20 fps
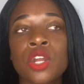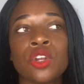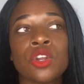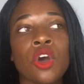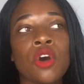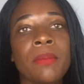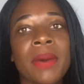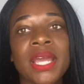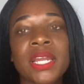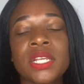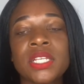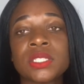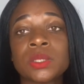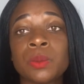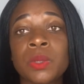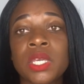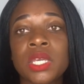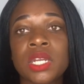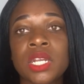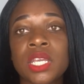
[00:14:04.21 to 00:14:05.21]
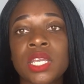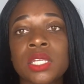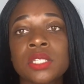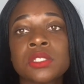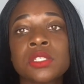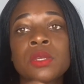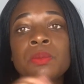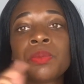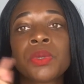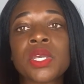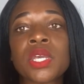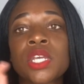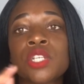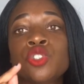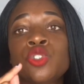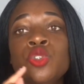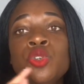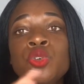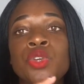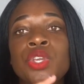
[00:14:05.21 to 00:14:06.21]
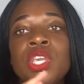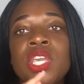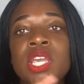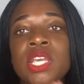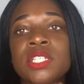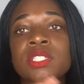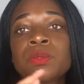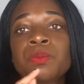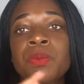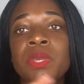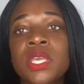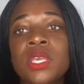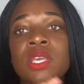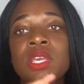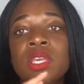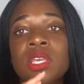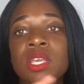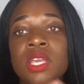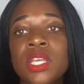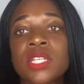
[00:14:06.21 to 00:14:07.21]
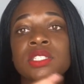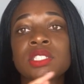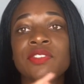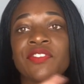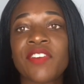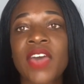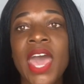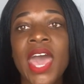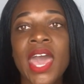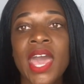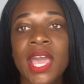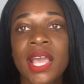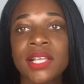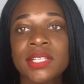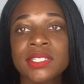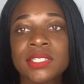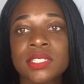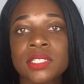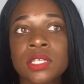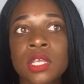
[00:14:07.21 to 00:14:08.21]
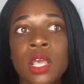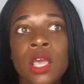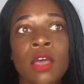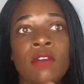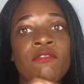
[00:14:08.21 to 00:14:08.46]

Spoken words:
Nobody is speaking against it, because you can't speak against facts.